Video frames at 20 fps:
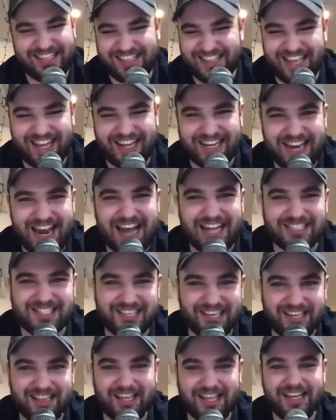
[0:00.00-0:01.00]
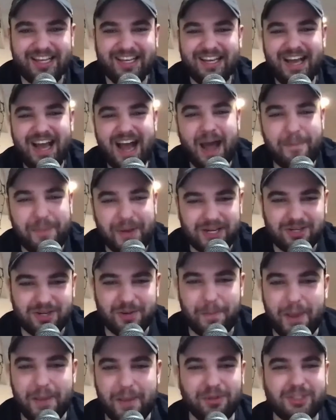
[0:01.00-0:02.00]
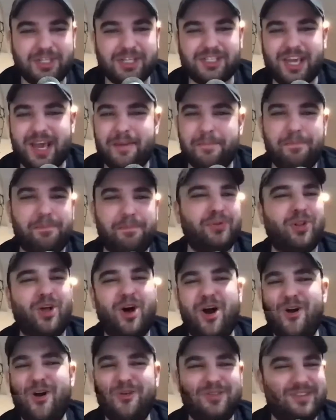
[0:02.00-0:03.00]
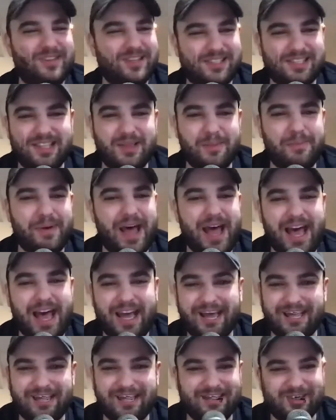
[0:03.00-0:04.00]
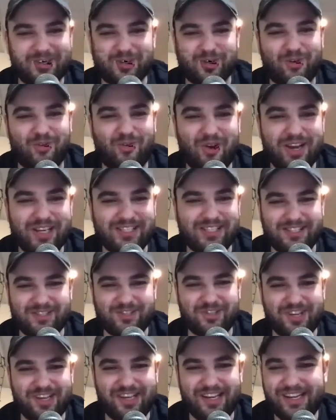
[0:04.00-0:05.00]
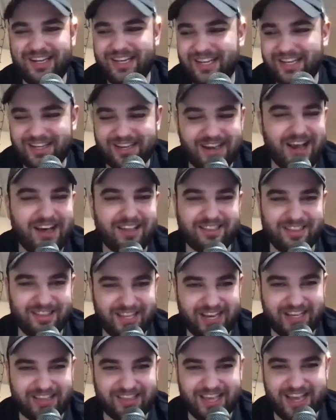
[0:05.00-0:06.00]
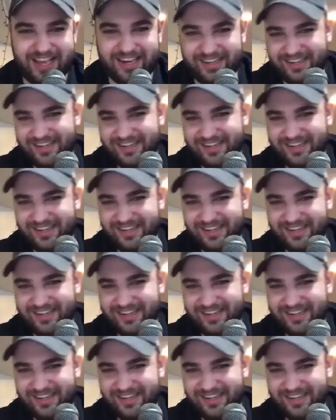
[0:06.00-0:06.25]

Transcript: Like I pictured people just getting blown just in the back and just crazy shit. Nothing like that.